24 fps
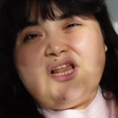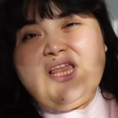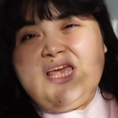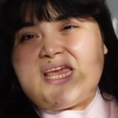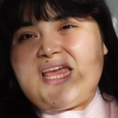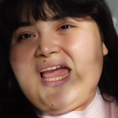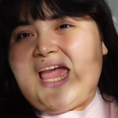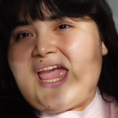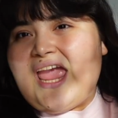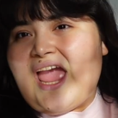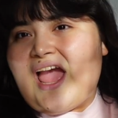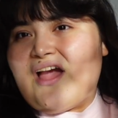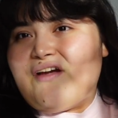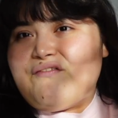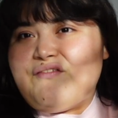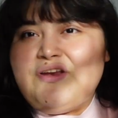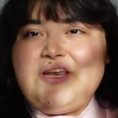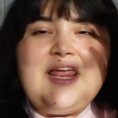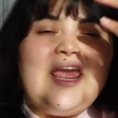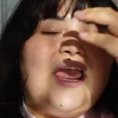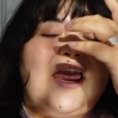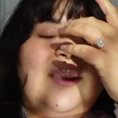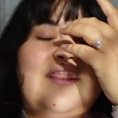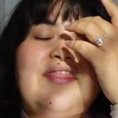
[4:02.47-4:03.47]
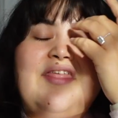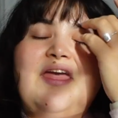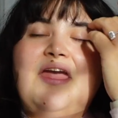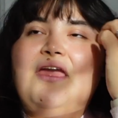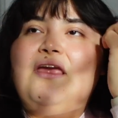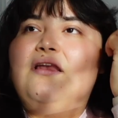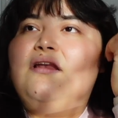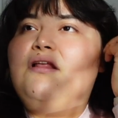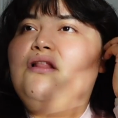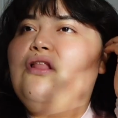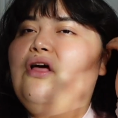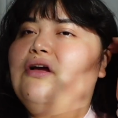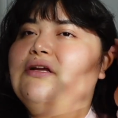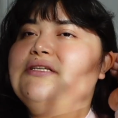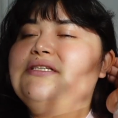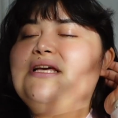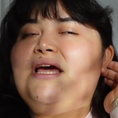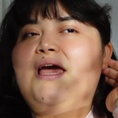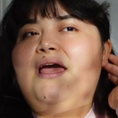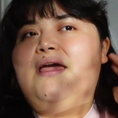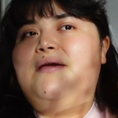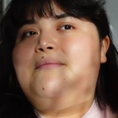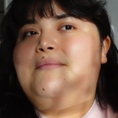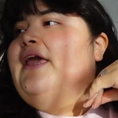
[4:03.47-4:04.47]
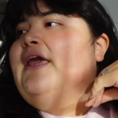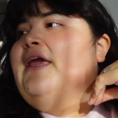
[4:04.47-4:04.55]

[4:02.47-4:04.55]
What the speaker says: like I haven't had that in a long time.